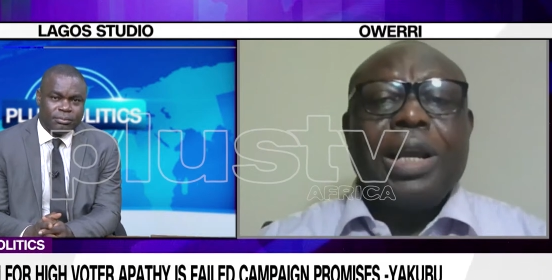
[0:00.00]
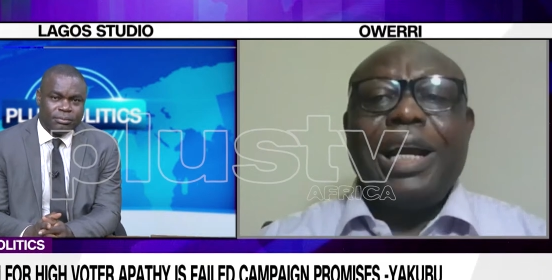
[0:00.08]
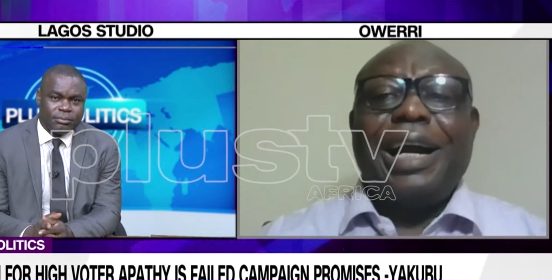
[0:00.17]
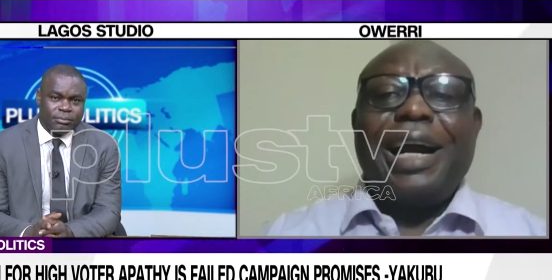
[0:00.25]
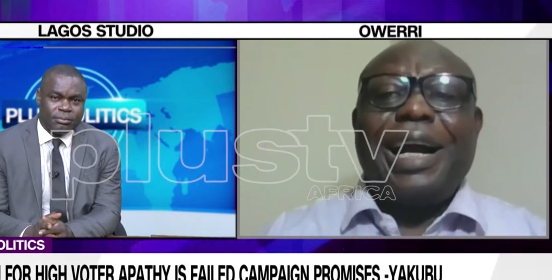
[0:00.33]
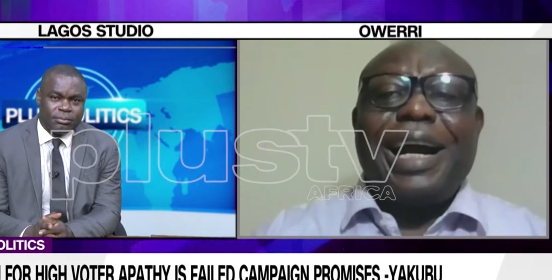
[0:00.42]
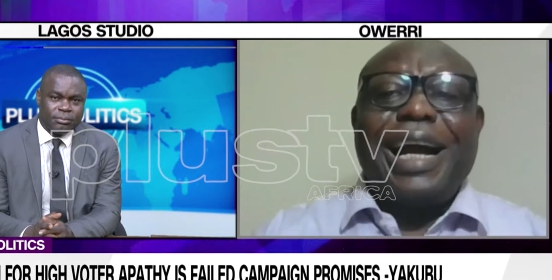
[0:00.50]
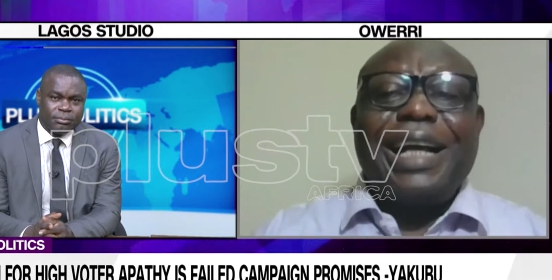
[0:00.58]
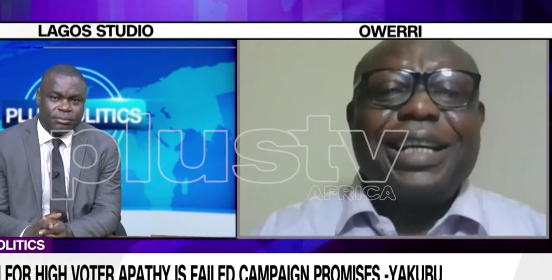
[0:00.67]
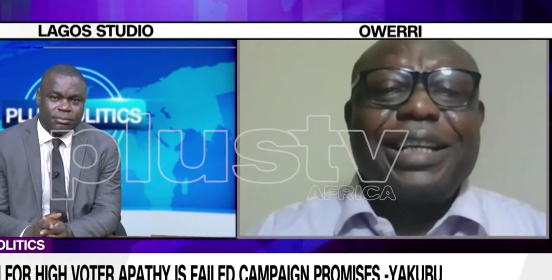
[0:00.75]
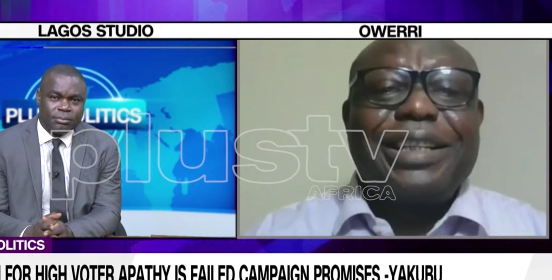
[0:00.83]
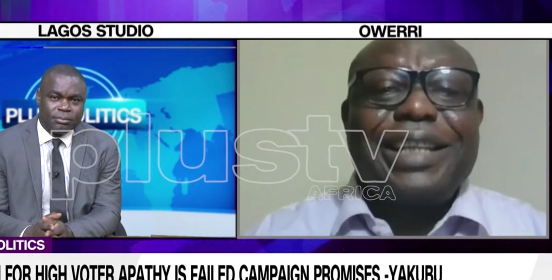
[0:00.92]
Speaker 1: Uh,
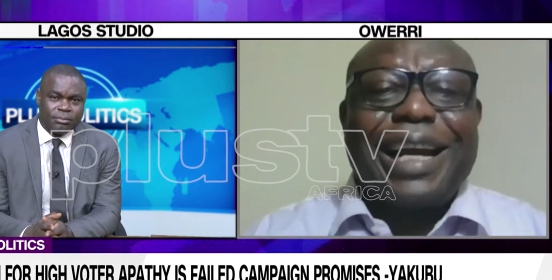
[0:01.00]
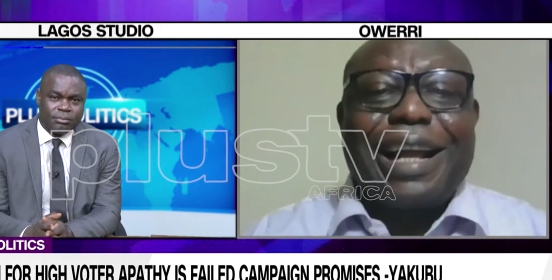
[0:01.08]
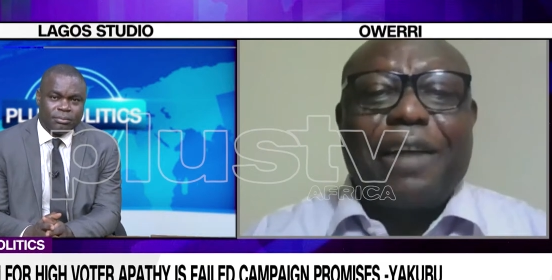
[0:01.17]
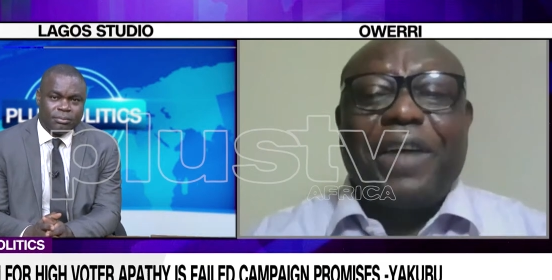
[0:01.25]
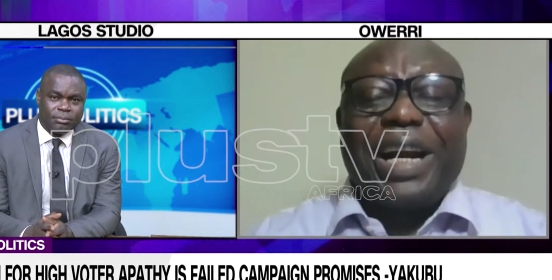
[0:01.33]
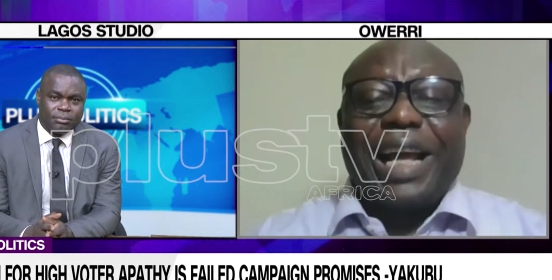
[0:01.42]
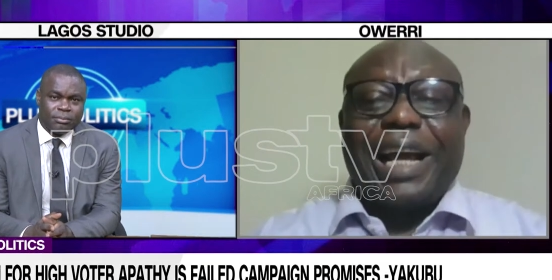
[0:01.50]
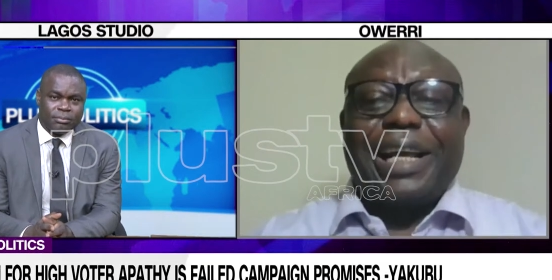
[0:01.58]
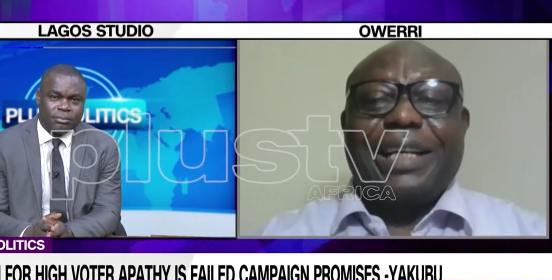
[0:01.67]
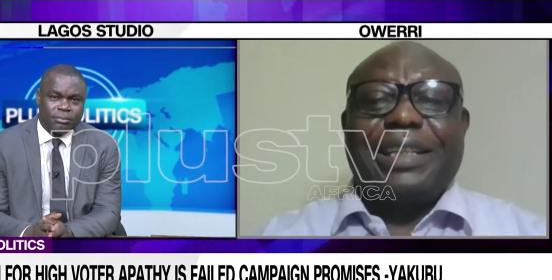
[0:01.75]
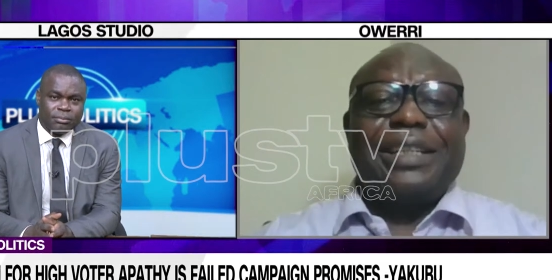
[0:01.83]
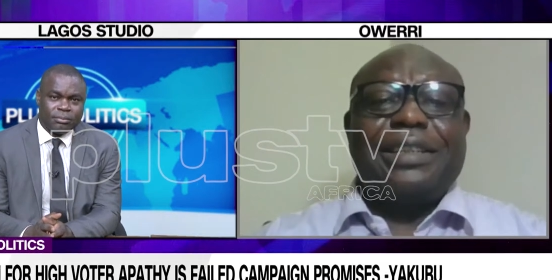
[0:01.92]
I think there are
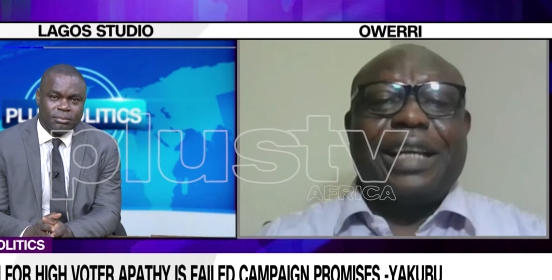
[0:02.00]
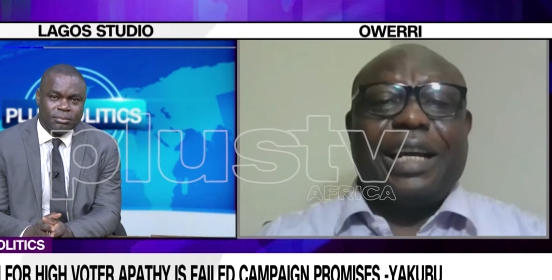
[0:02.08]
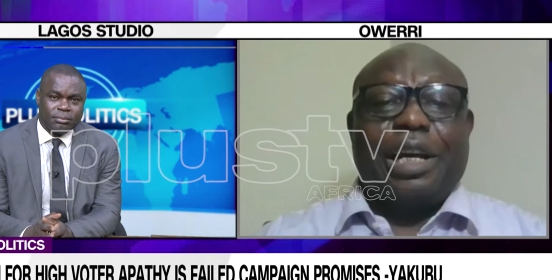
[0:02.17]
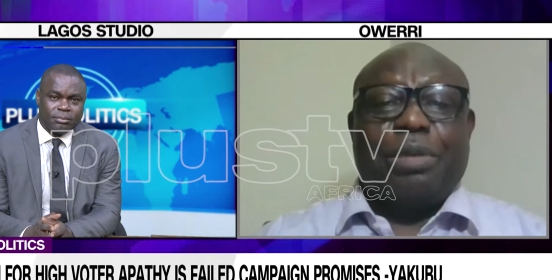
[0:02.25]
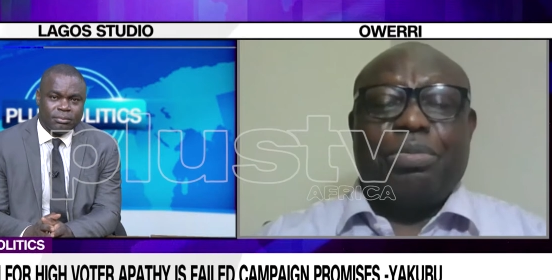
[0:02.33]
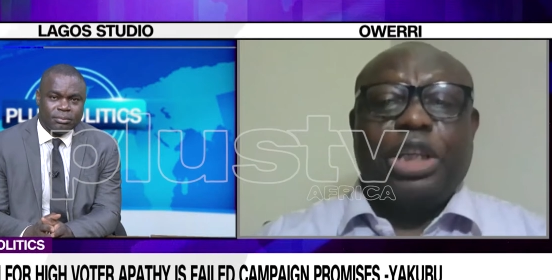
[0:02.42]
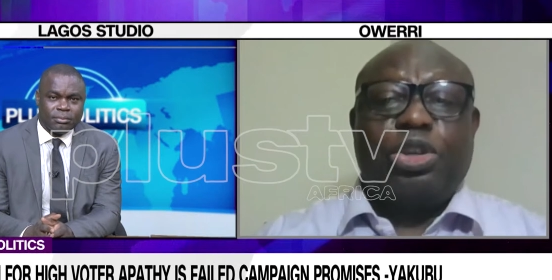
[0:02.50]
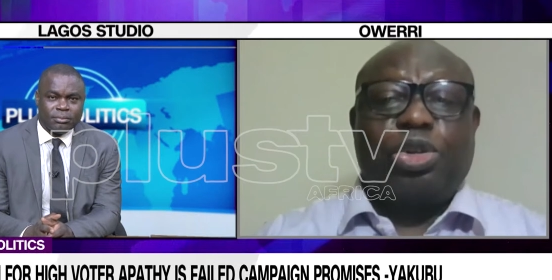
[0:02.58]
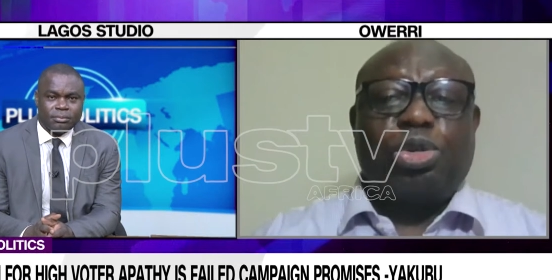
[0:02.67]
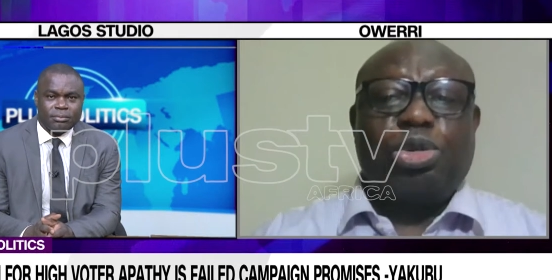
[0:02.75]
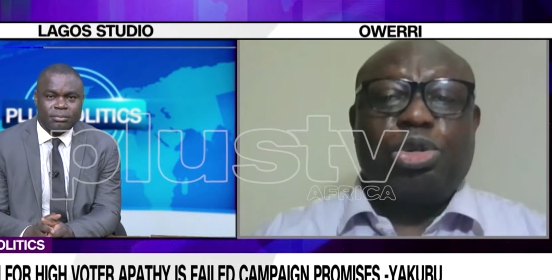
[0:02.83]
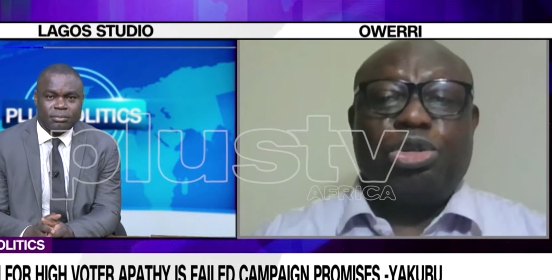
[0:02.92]
variegated um,
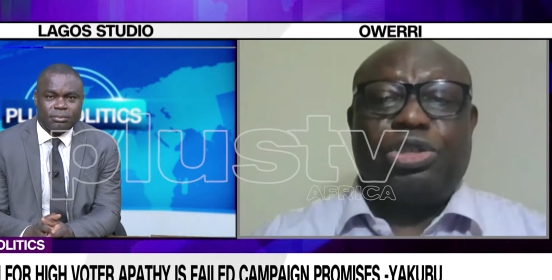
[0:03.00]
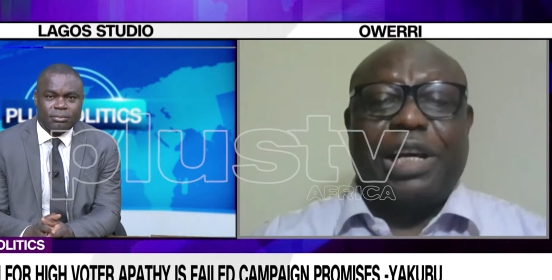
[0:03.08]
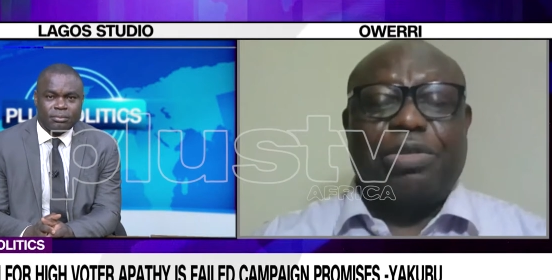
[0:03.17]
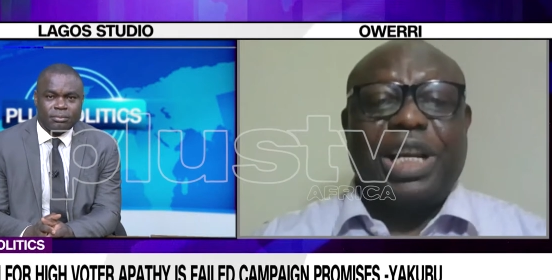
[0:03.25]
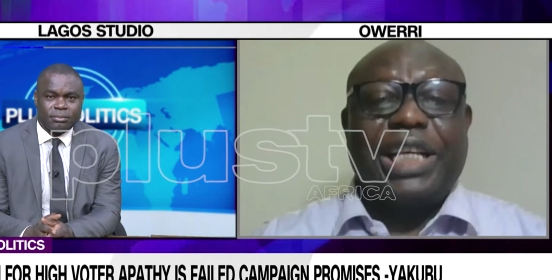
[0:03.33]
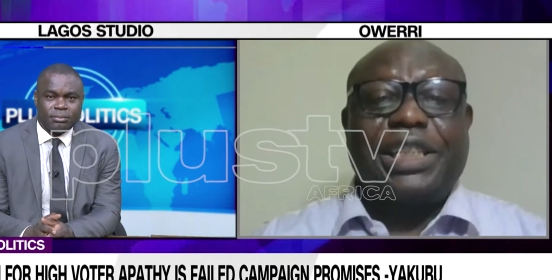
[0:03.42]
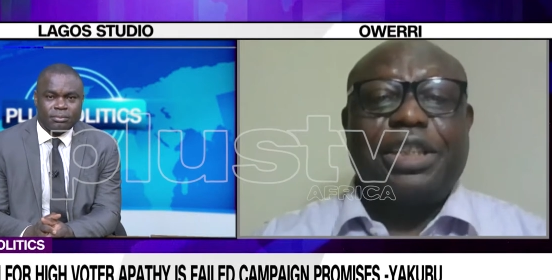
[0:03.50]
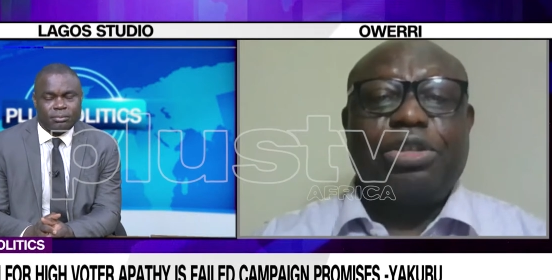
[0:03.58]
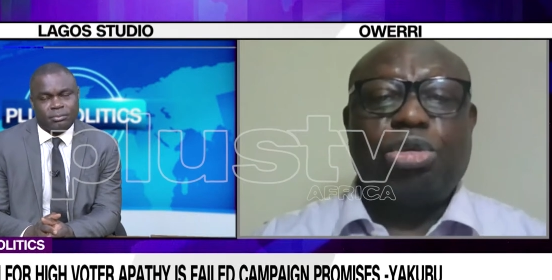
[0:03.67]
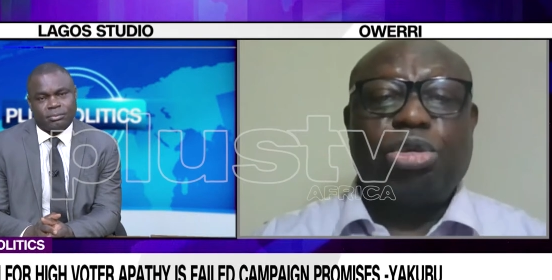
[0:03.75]
issues uh, relating to